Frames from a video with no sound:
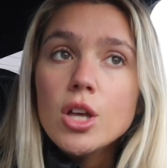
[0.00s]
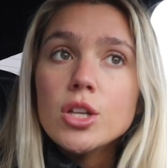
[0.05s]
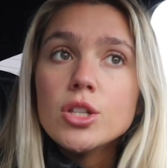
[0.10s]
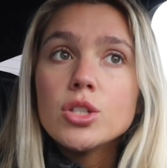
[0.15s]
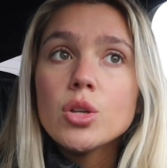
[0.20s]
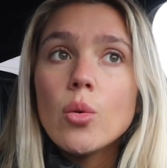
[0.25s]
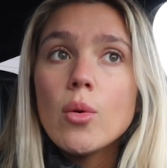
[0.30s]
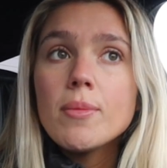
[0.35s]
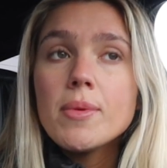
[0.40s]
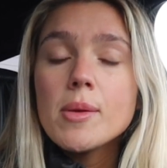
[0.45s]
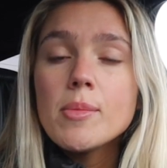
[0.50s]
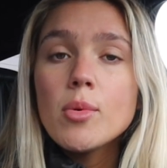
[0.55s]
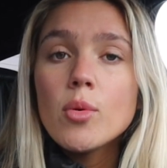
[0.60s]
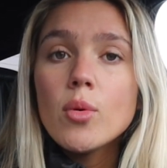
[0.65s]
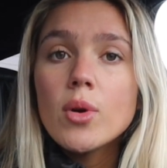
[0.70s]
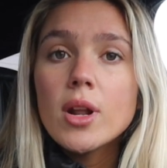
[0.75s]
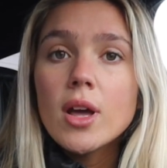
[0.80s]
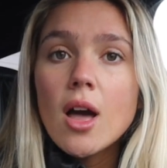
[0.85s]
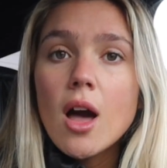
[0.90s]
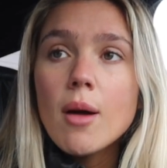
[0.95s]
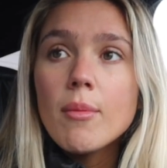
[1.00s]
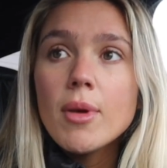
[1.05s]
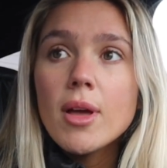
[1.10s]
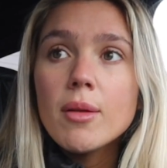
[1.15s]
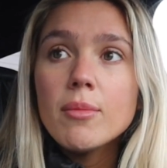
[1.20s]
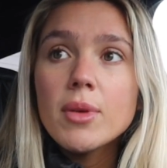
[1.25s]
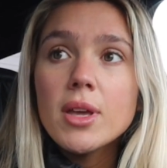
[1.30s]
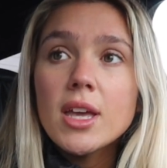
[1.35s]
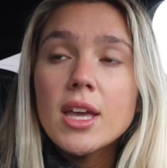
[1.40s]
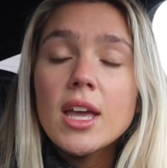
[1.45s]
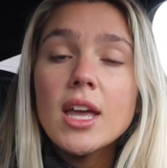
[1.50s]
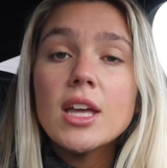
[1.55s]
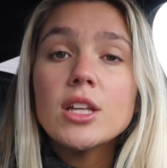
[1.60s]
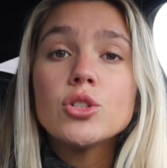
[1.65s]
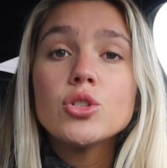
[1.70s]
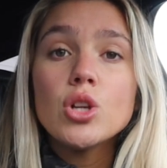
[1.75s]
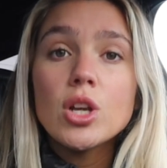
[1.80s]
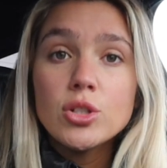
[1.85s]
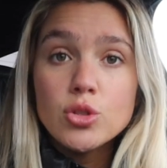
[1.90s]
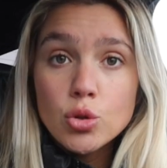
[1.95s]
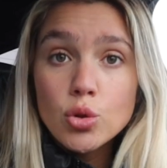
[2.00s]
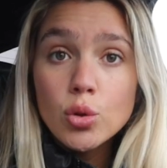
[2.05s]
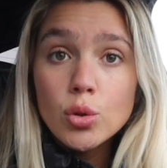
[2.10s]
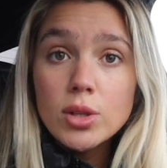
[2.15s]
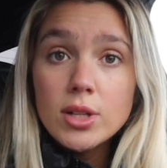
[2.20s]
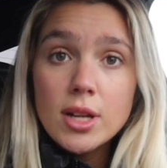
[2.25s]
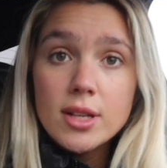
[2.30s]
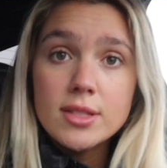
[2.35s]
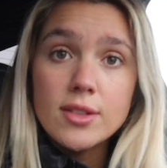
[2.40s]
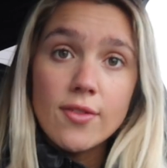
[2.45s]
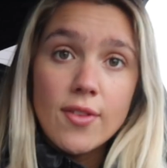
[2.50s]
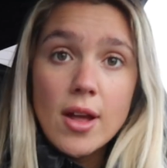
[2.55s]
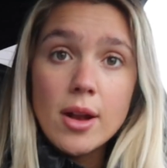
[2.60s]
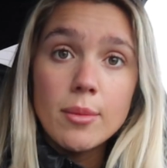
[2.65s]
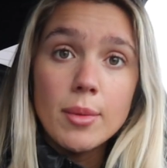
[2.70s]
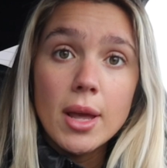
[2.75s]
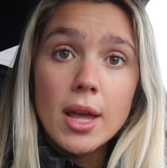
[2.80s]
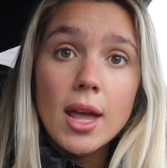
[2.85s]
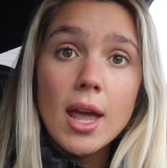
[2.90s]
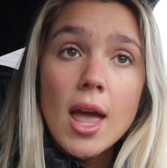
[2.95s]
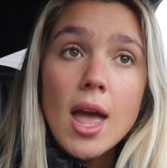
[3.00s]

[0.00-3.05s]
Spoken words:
So when people want to come at me, it truly does offend me.